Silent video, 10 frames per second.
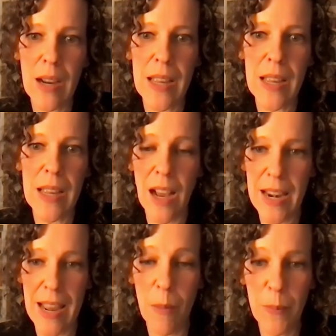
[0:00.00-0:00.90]
is not
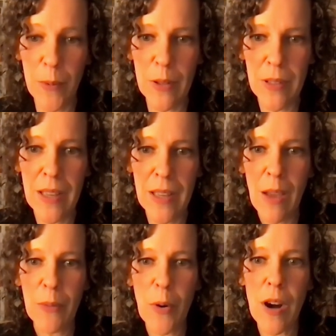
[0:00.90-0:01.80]
helpful
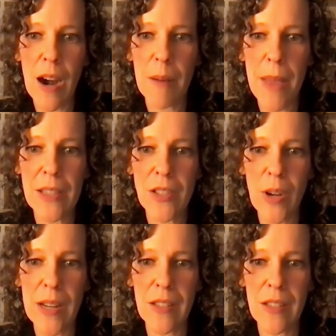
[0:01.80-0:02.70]
for our mass
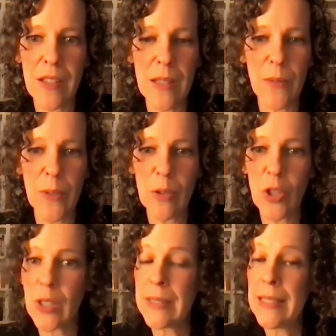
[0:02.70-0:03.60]
tran transit
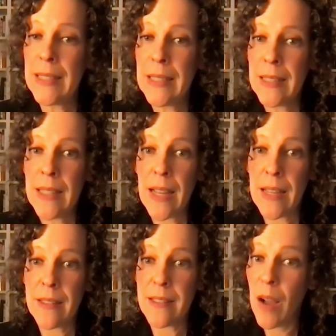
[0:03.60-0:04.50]
future
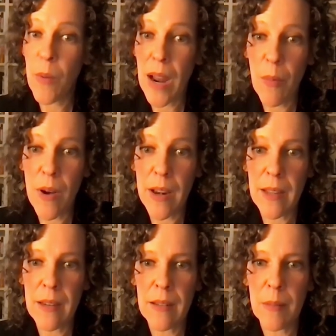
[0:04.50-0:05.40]
it's not what I
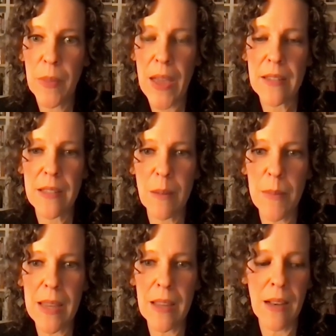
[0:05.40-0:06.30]
wanted, but that doesn't
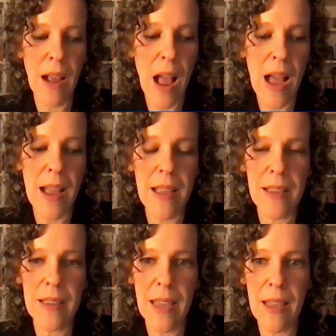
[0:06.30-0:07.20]
mean I I
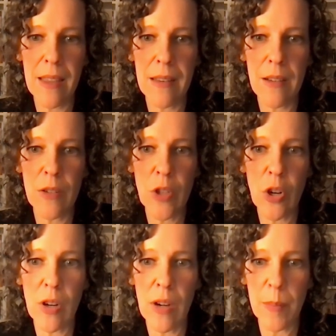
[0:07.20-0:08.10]
can
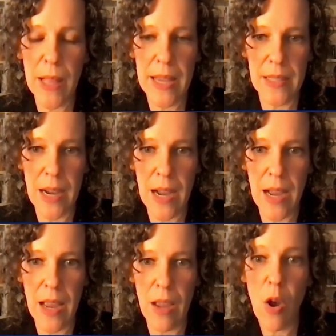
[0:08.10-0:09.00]
turn a blind
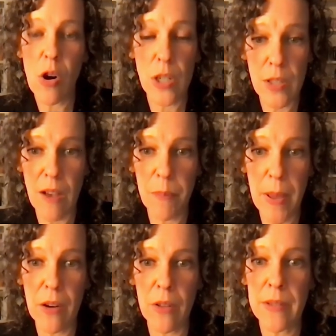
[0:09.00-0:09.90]
eye or soft
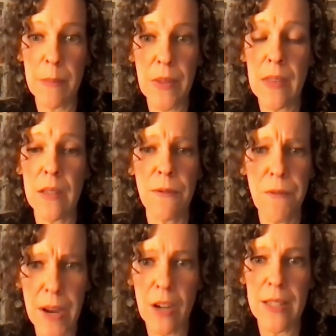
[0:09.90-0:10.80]
pedal something that is
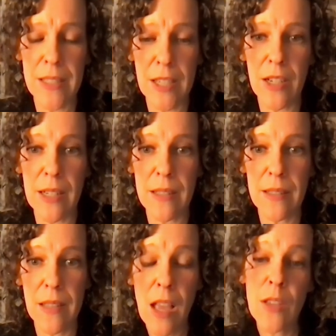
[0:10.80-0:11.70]
very
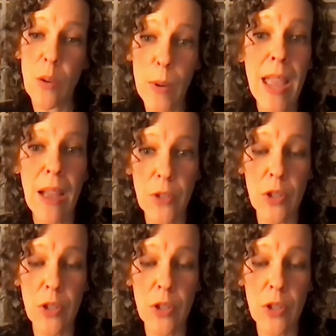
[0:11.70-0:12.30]
serious. So we have to